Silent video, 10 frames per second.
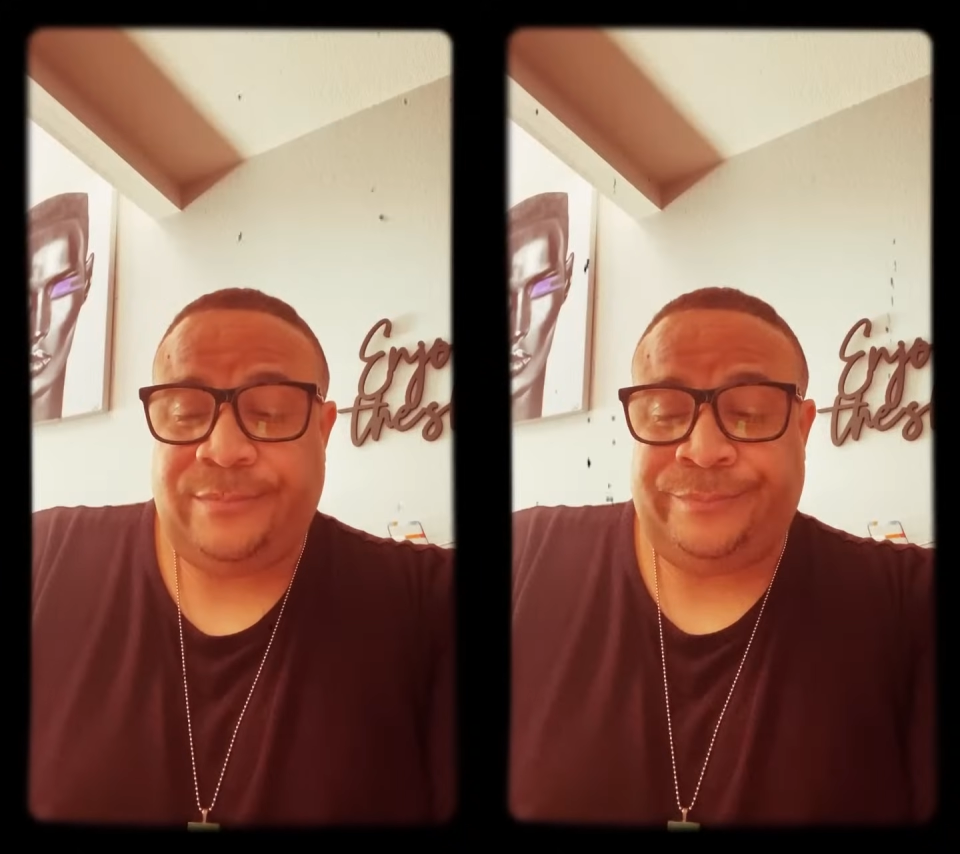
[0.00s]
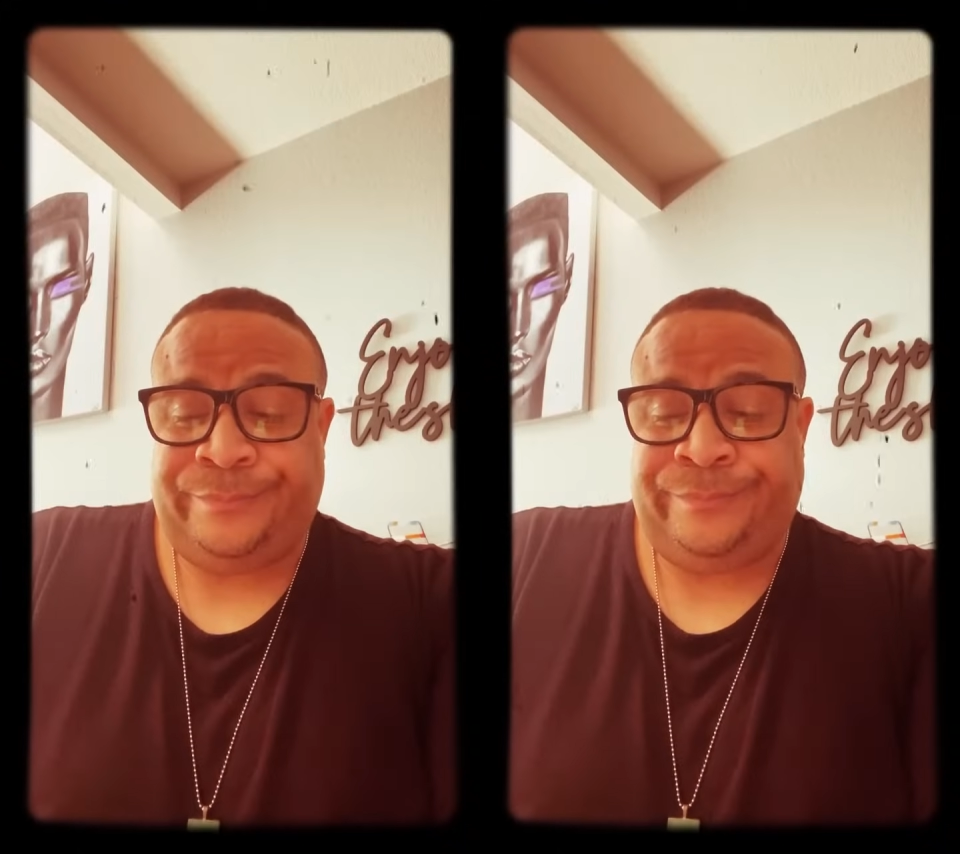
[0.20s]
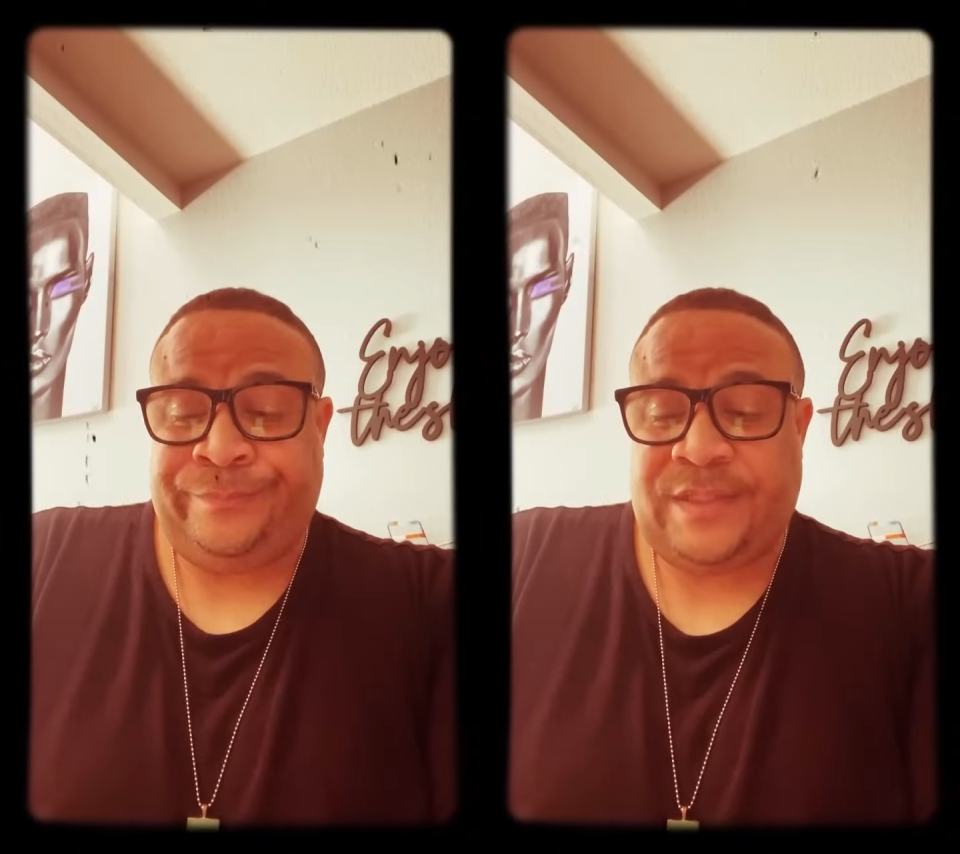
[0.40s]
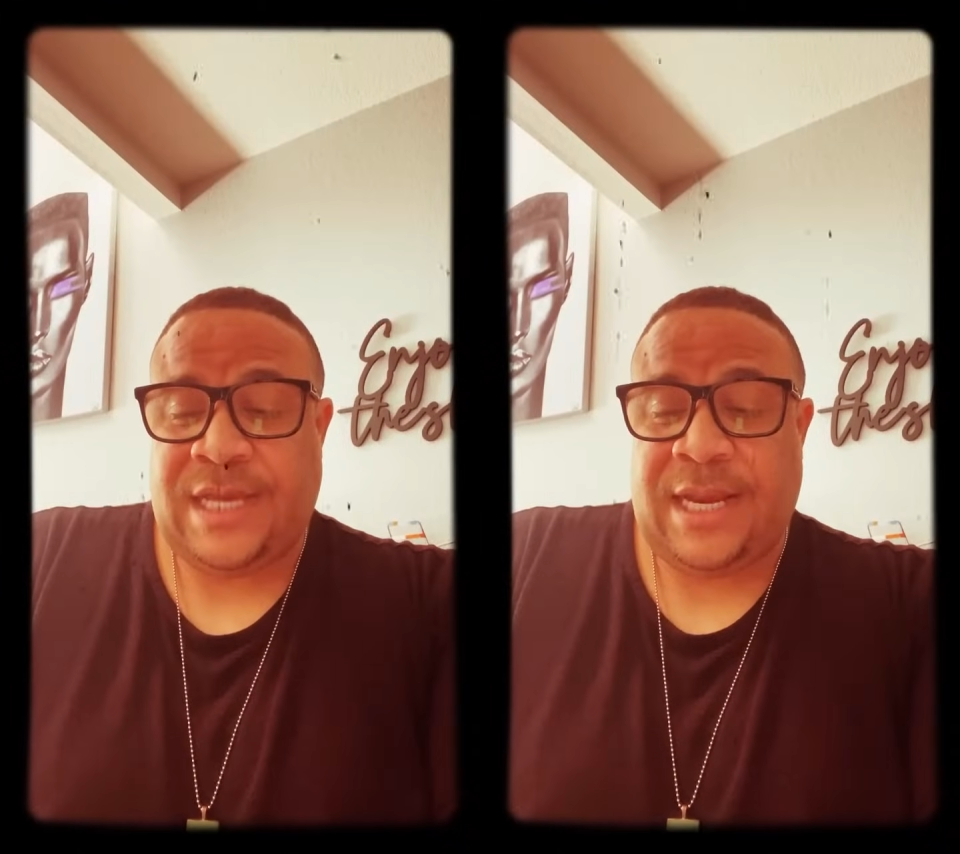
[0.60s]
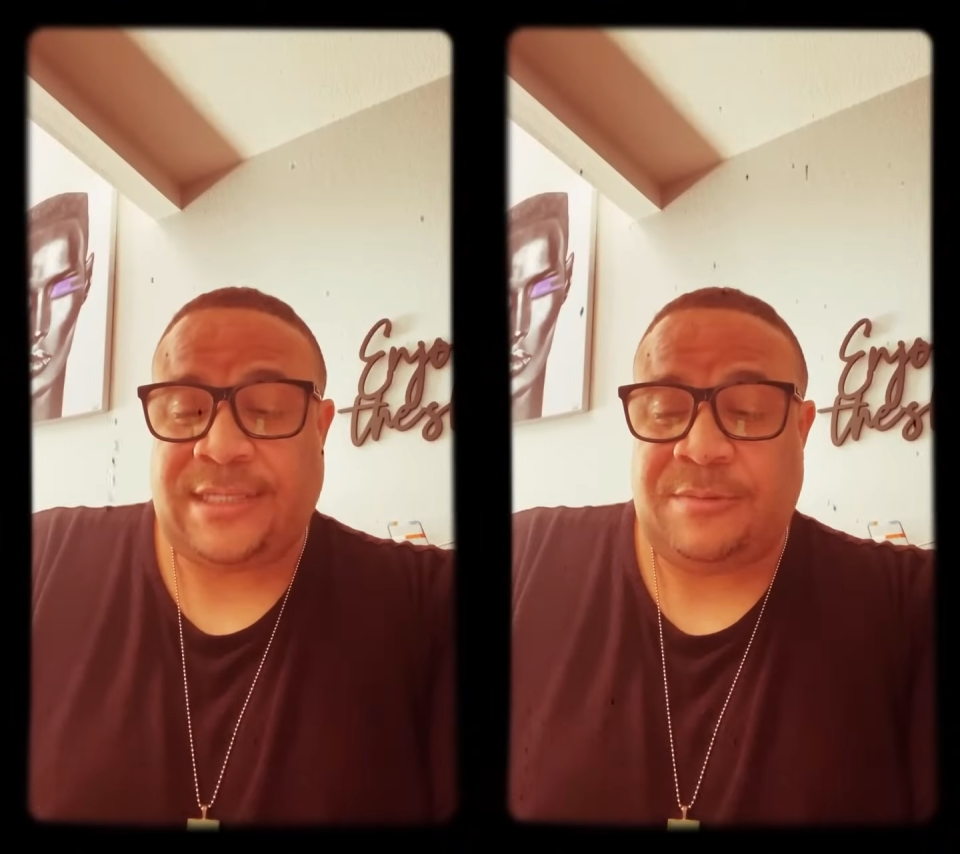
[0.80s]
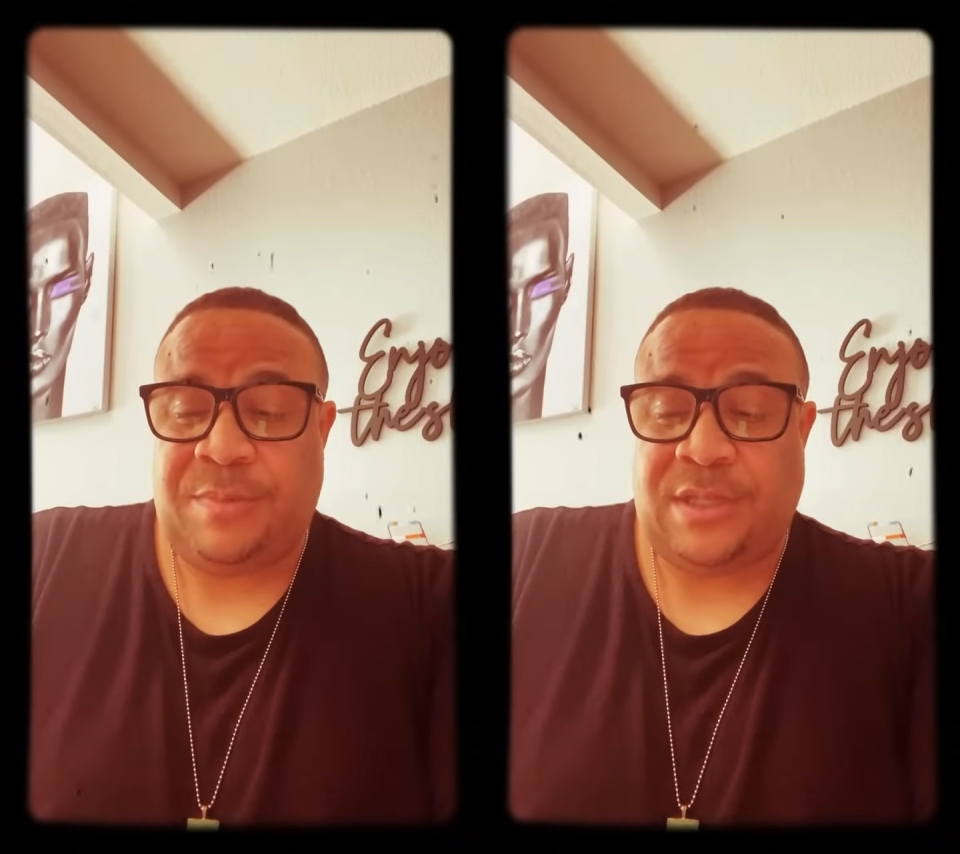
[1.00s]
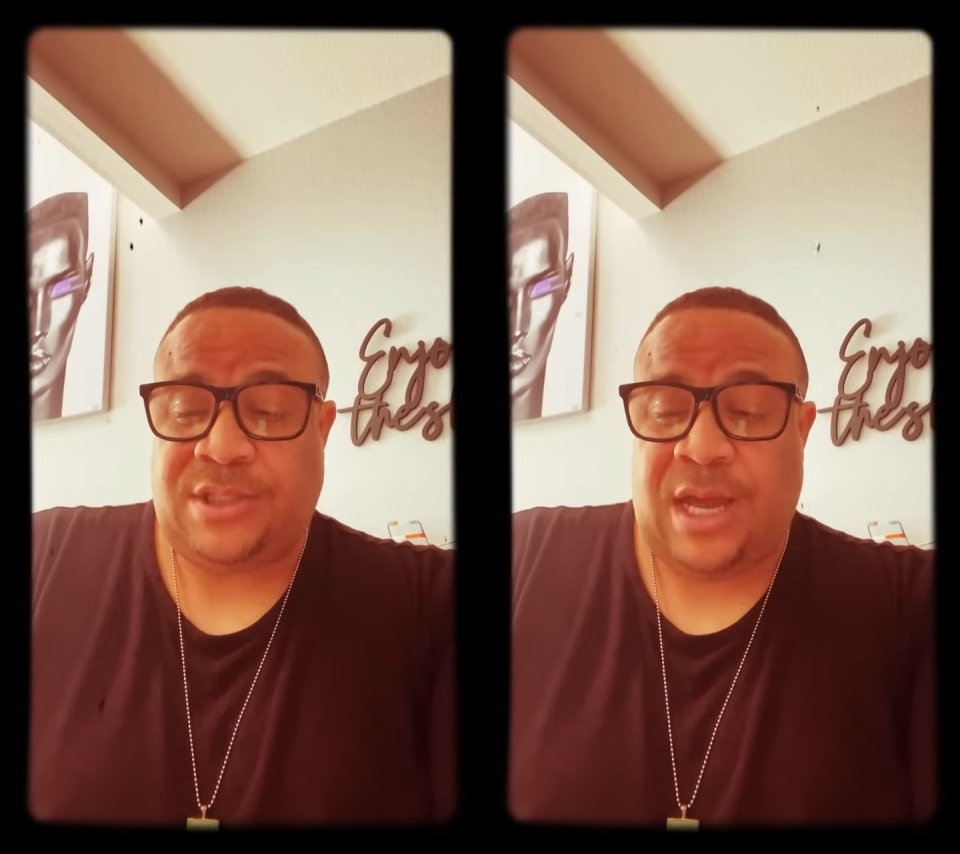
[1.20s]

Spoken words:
Sounds a bunch